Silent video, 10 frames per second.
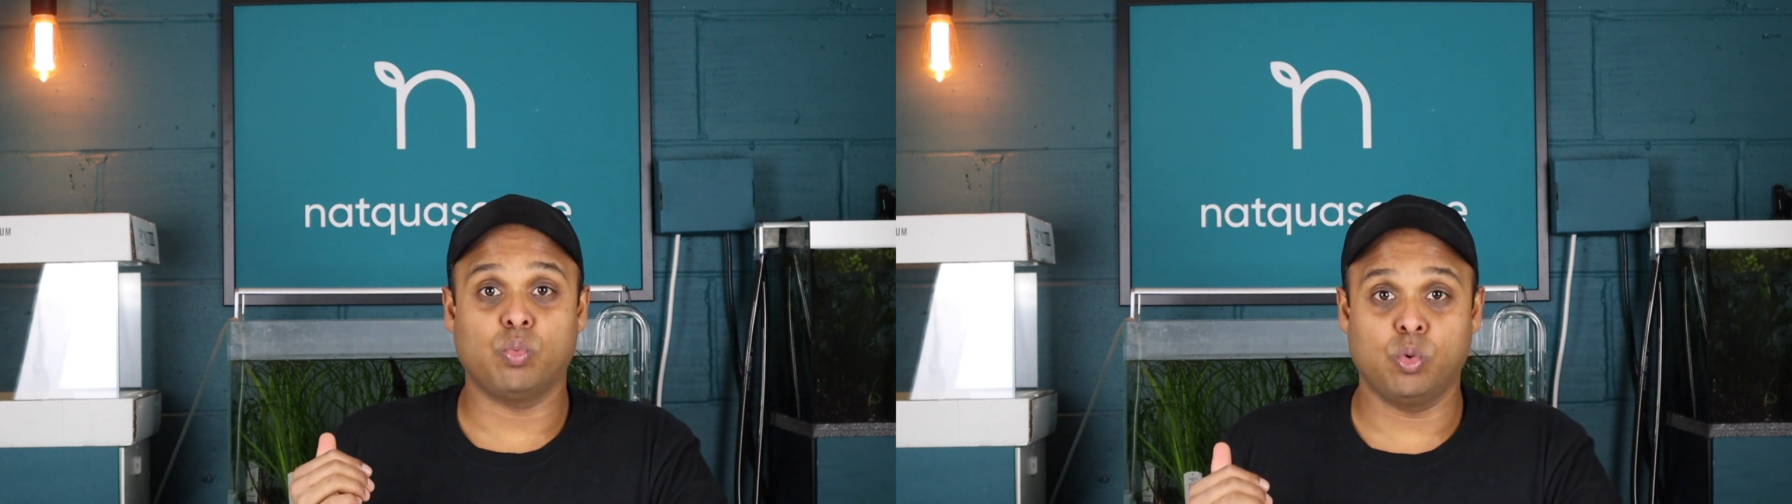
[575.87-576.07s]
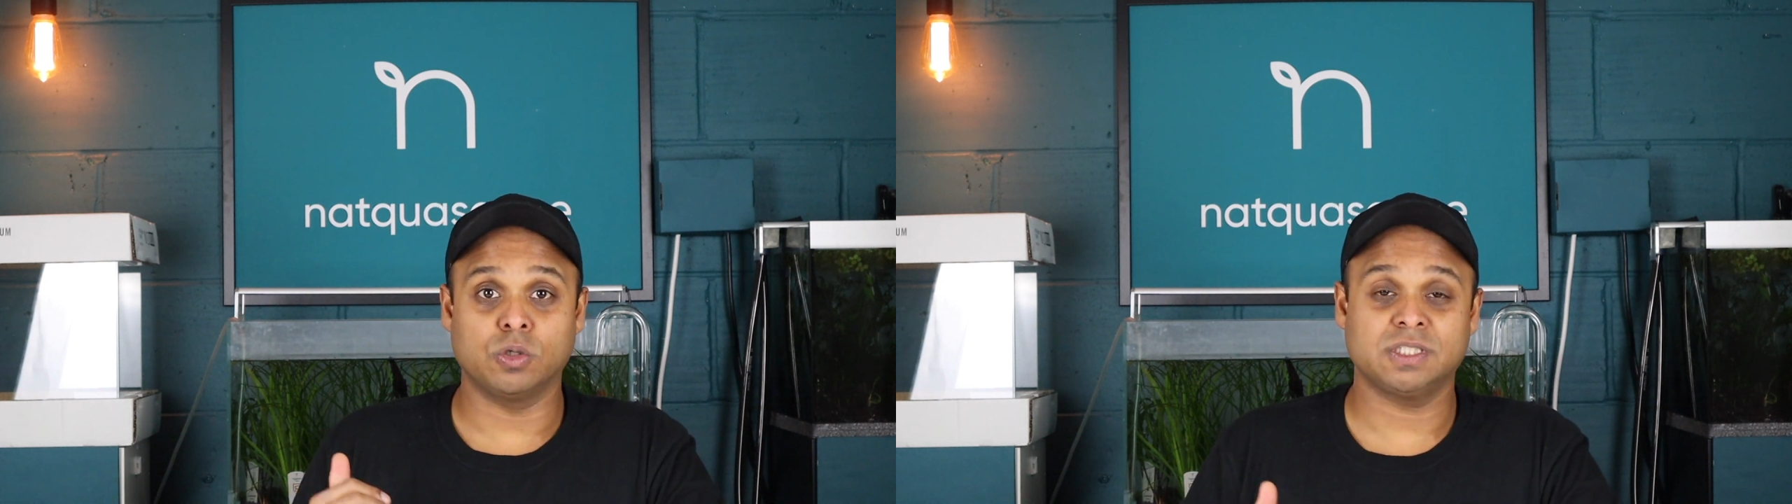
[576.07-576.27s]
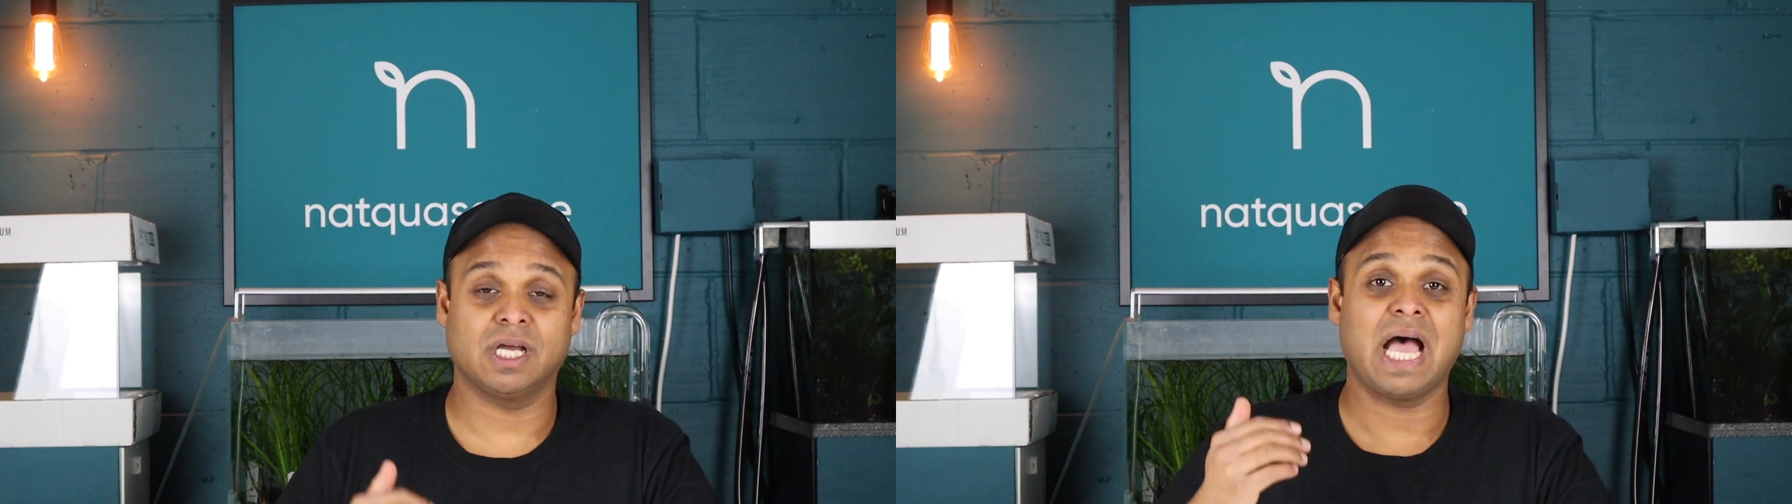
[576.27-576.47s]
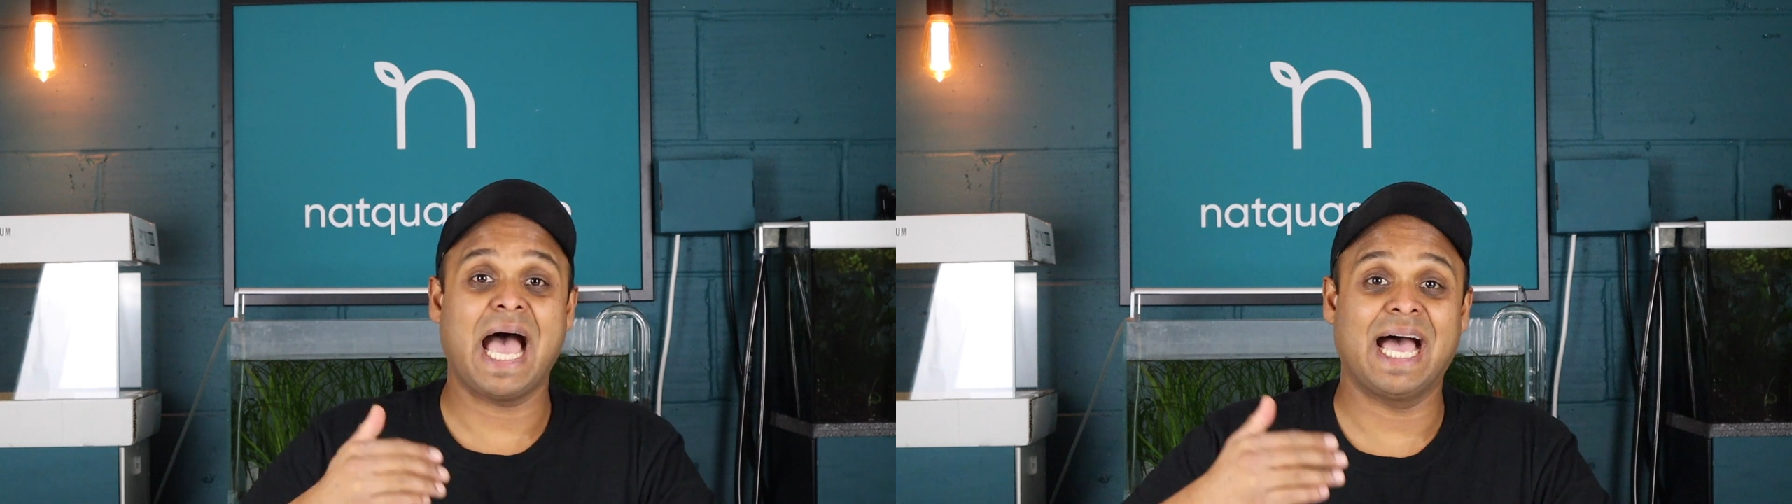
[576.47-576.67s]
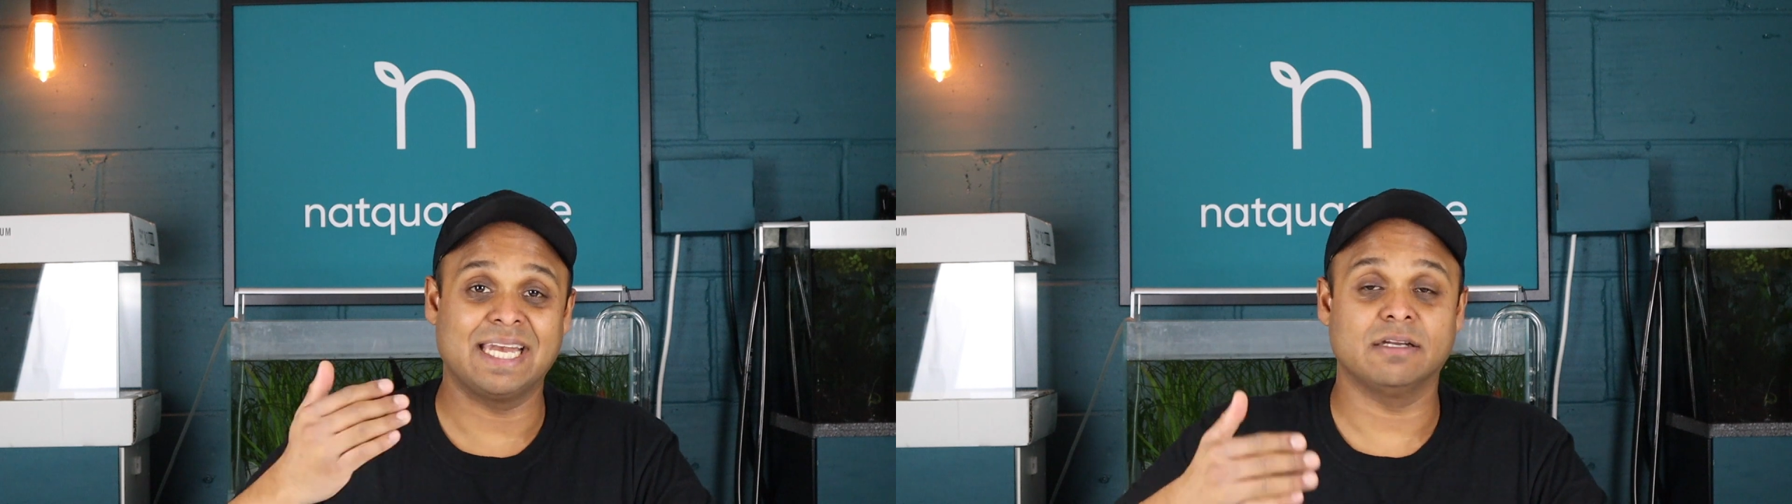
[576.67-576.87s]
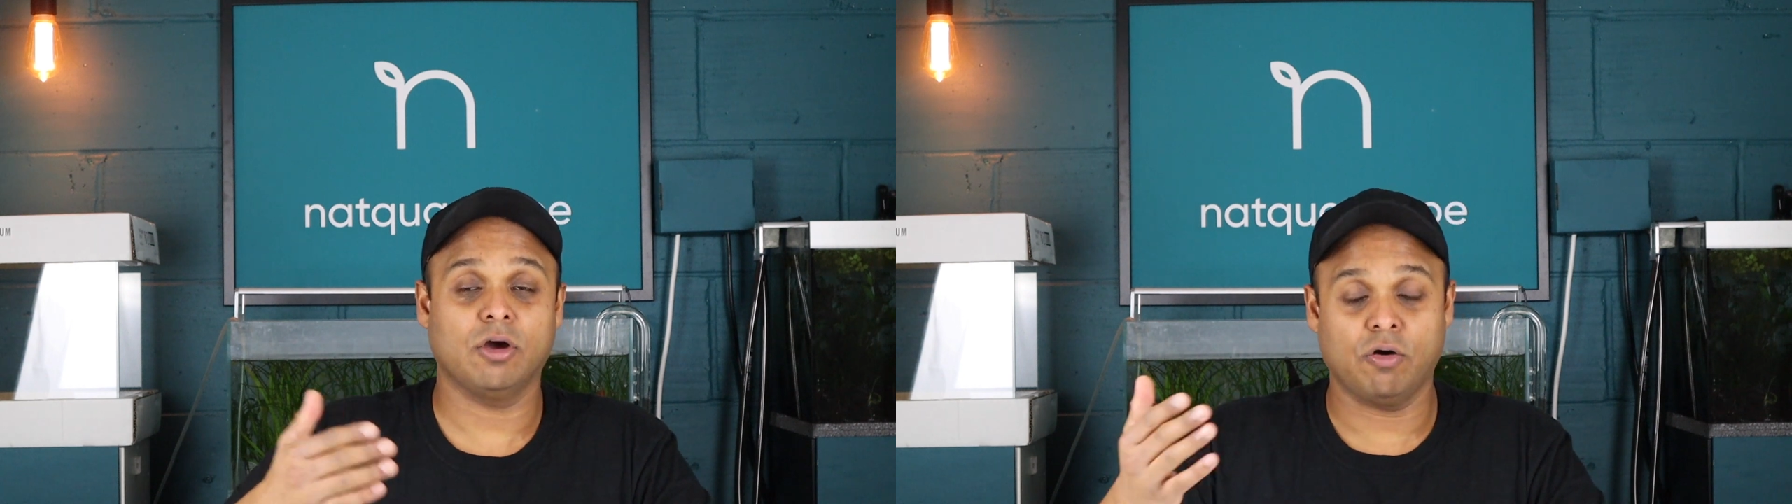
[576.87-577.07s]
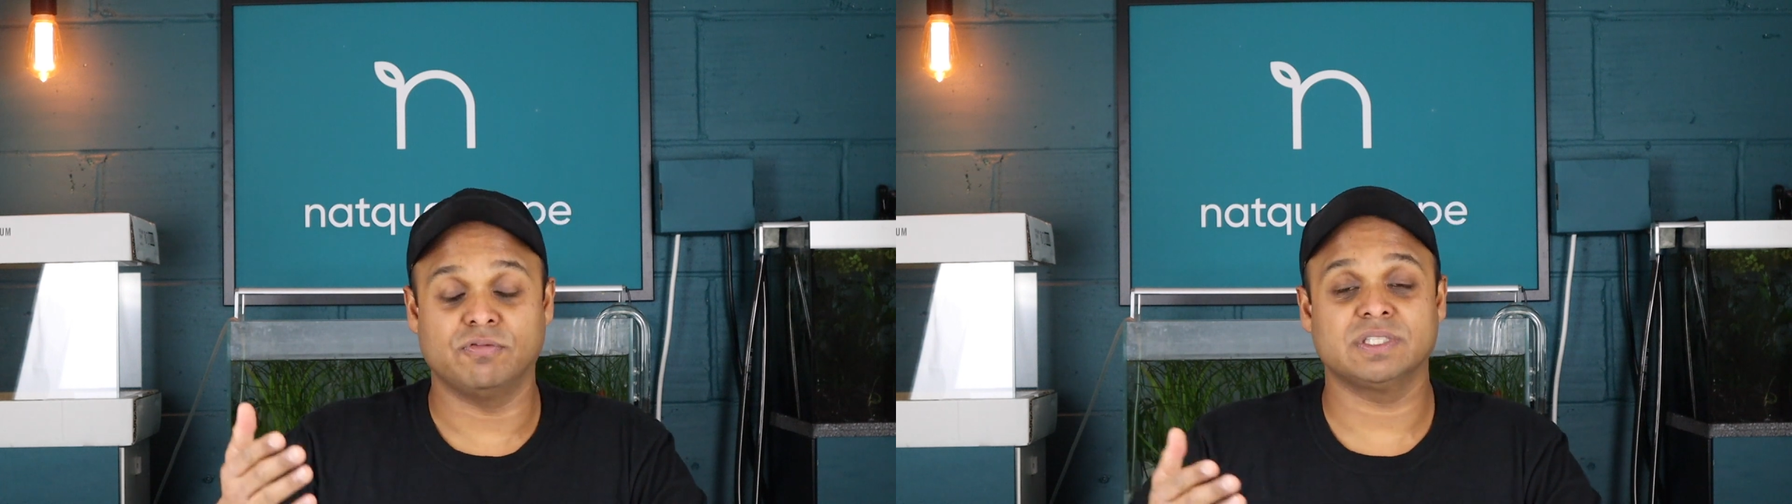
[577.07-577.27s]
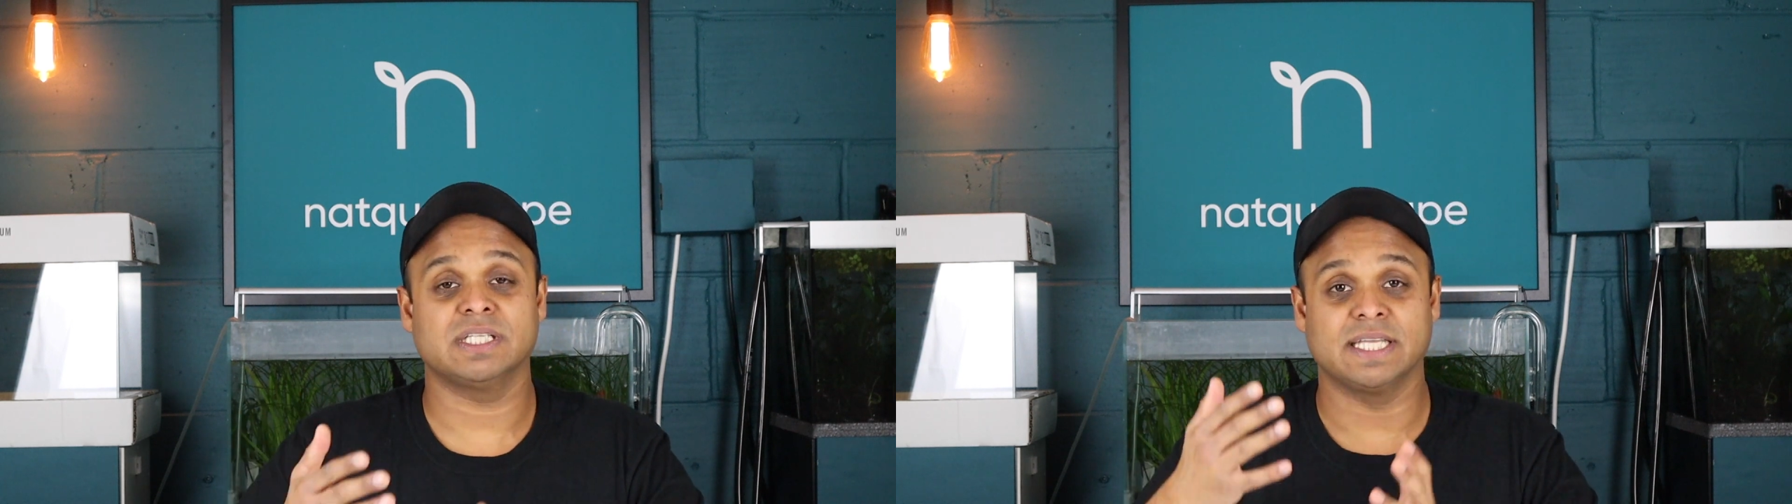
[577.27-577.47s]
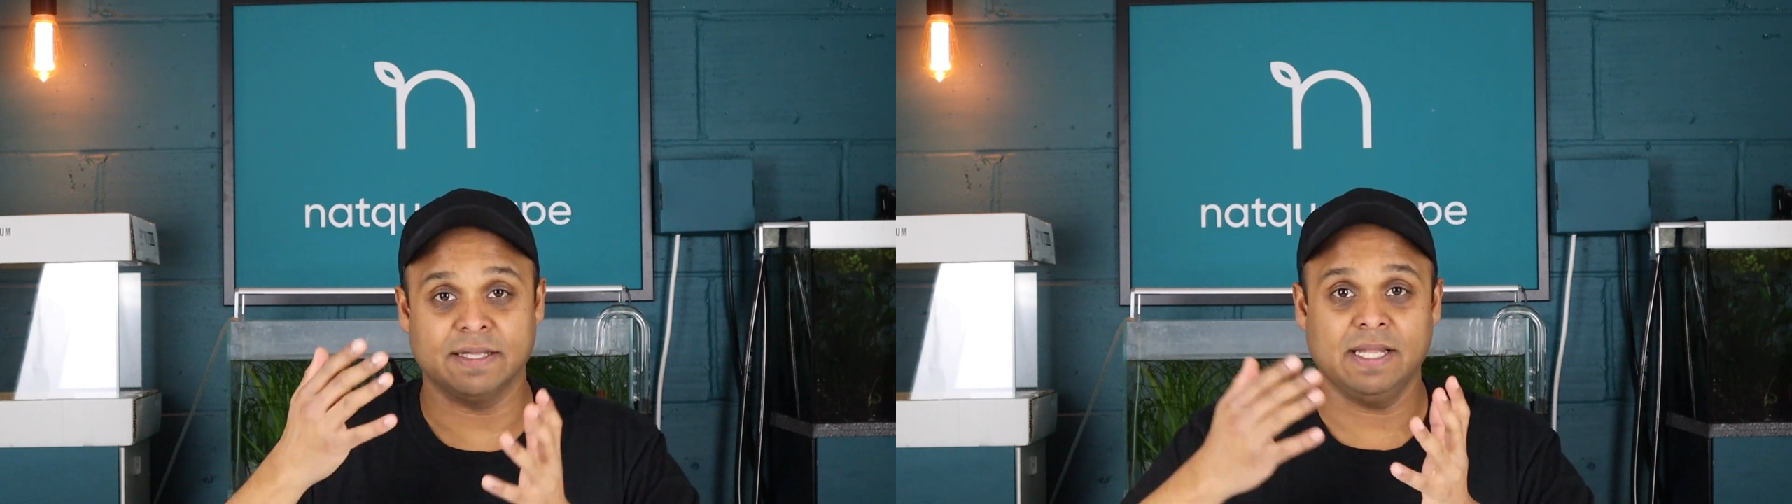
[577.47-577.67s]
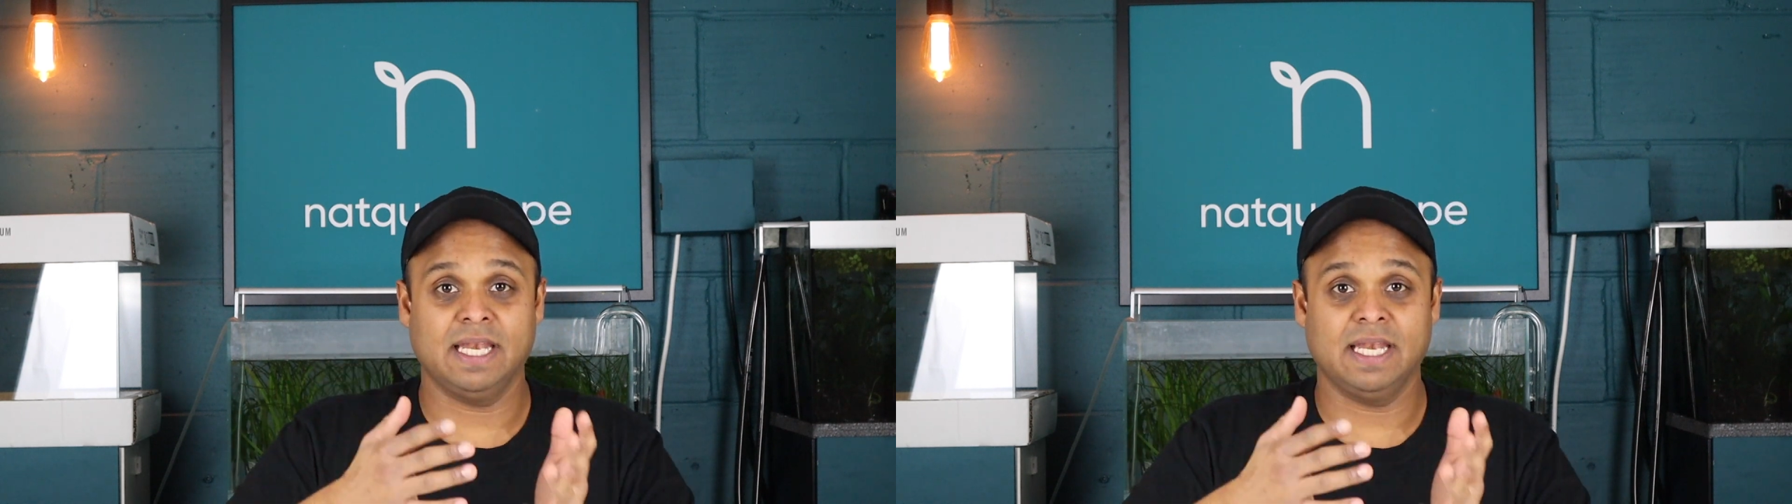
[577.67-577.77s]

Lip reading: water and obviously,